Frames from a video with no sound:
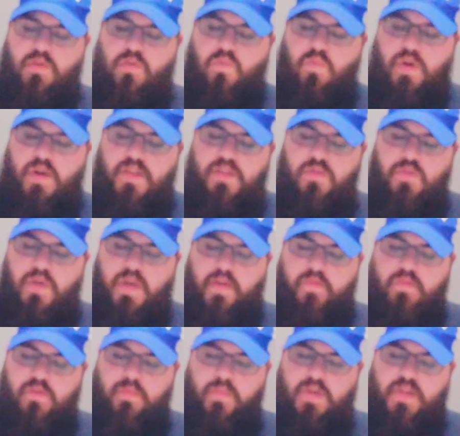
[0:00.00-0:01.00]
Write you
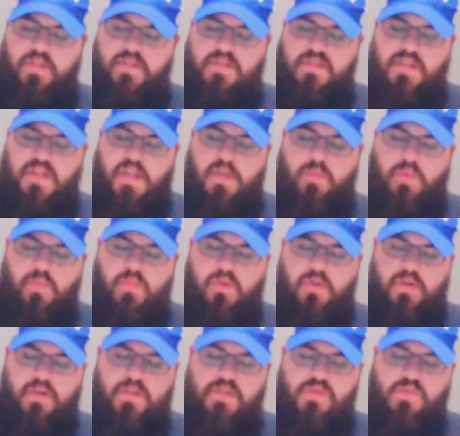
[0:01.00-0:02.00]
every man's name
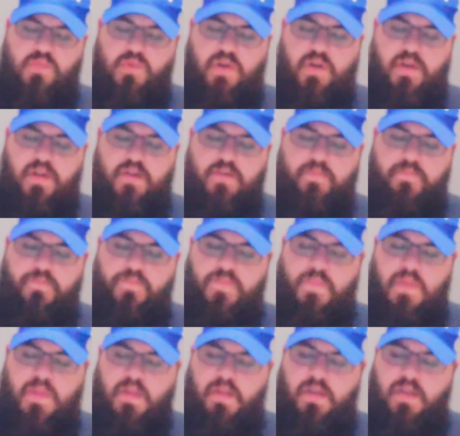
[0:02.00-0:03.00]
upon his rod,
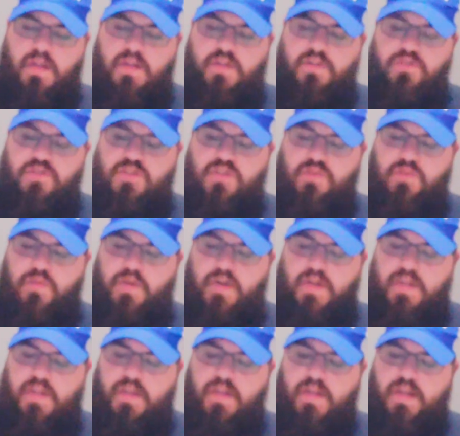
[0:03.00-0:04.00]
and you shall
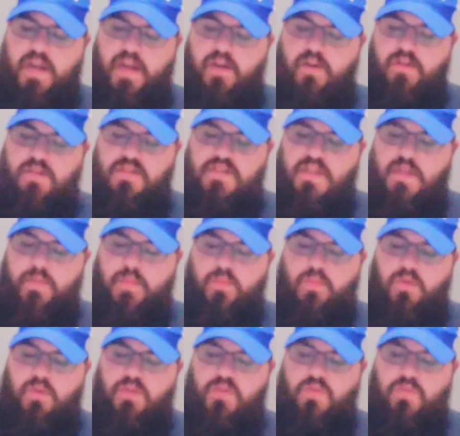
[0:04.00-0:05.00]
write Aaron's name
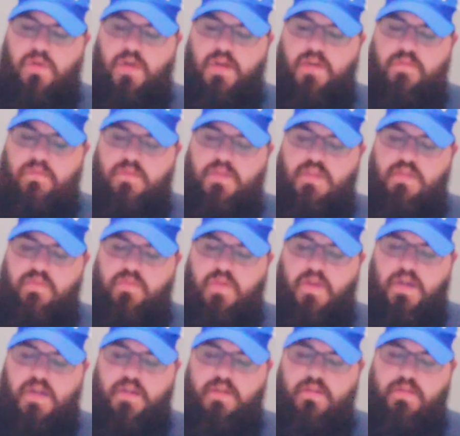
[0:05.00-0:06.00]
upon the rod of
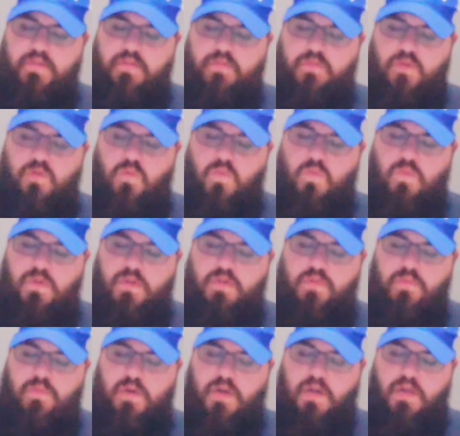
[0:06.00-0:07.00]
Levi, for
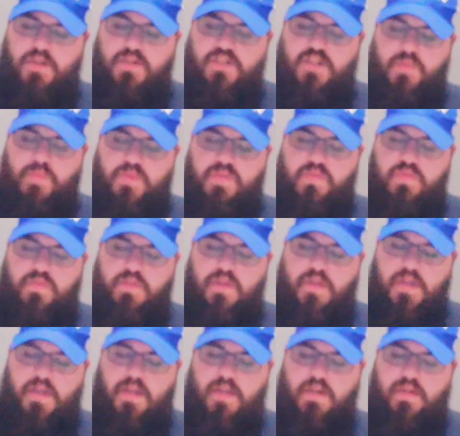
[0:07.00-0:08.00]
1 rod shall be for
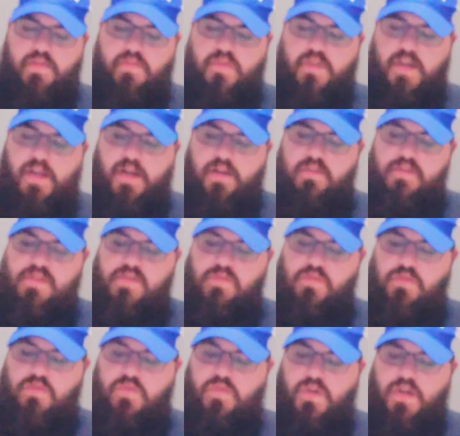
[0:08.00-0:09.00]
the head of the house of
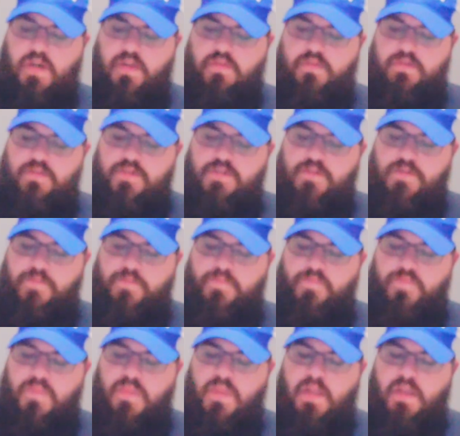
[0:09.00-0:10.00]
their fathers.
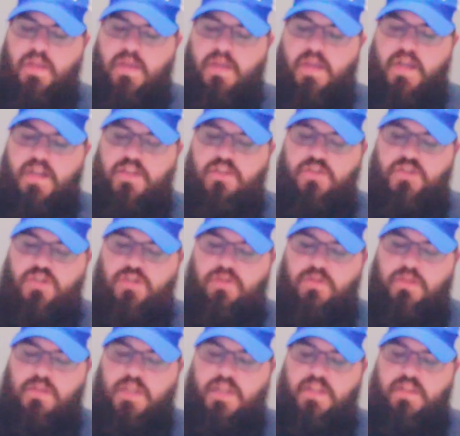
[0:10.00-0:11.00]
And you
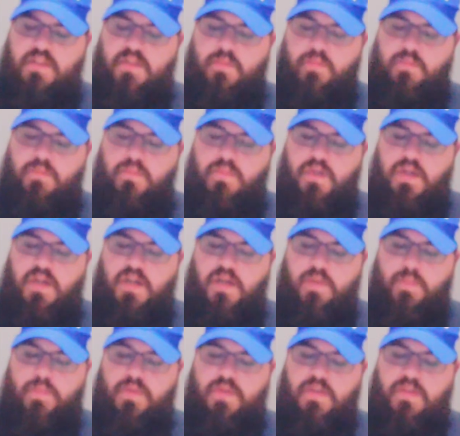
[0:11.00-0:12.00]
shall lay them
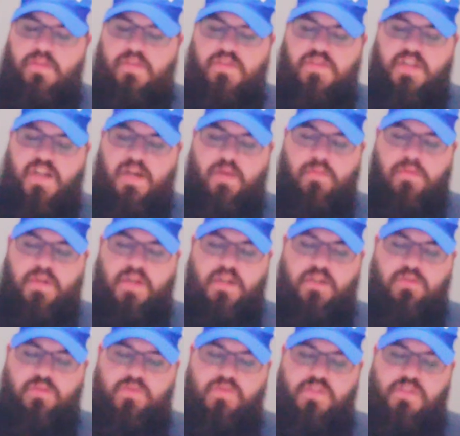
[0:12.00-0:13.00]
up in the
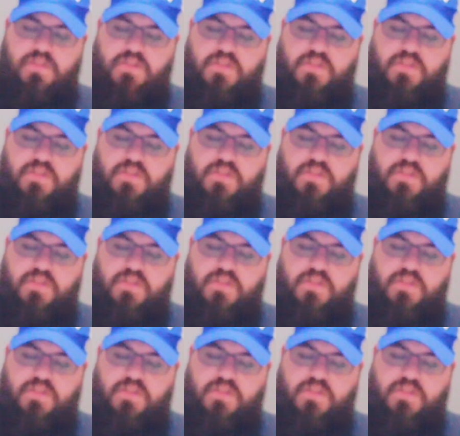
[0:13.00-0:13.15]
tabernacle of the